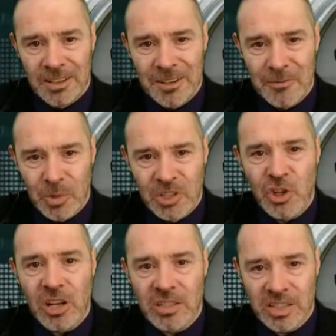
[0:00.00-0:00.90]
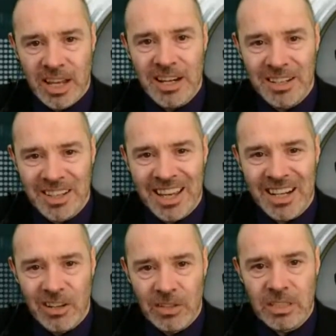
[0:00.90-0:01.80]
We're just scanning the
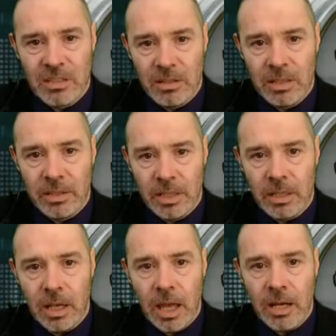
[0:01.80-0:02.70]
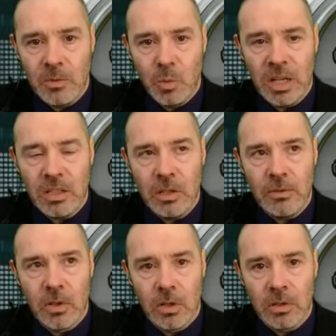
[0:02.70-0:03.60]
headlines kind of thing. And when
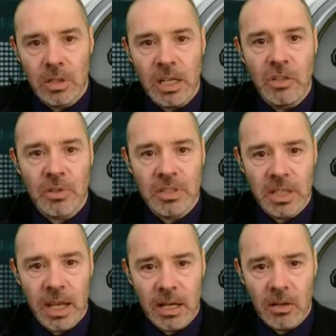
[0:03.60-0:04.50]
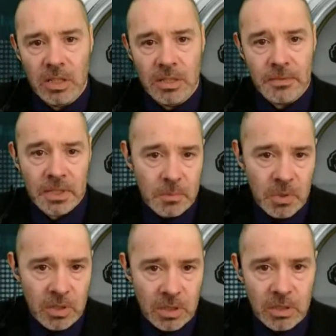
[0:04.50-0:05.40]
you've got interesting headlines,
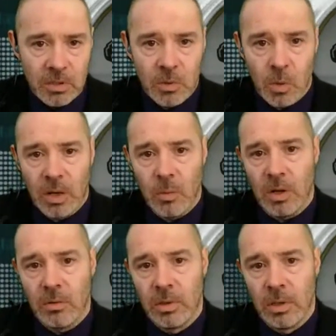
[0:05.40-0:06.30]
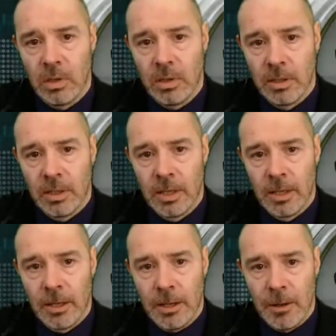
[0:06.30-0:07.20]
Facebook can do quite
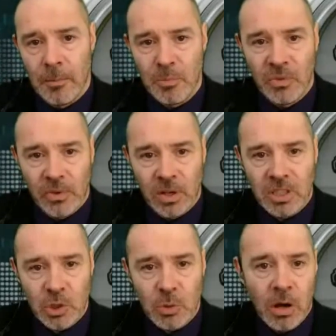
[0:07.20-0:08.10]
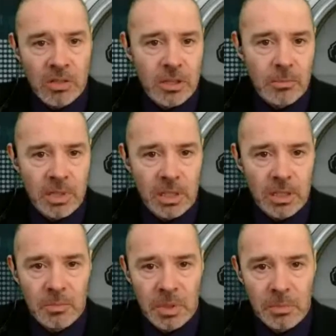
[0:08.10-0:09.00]
well, provided you are somebody
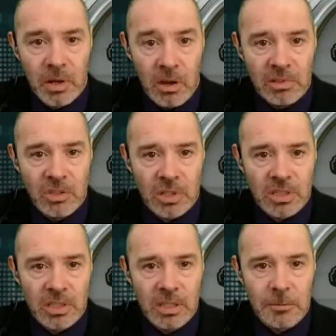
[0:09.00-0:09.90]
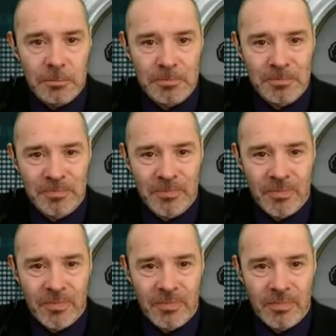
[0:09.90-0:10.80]
that people are interested
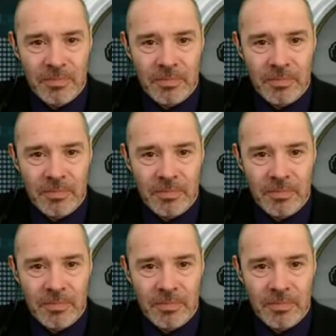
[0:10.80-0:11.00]
in.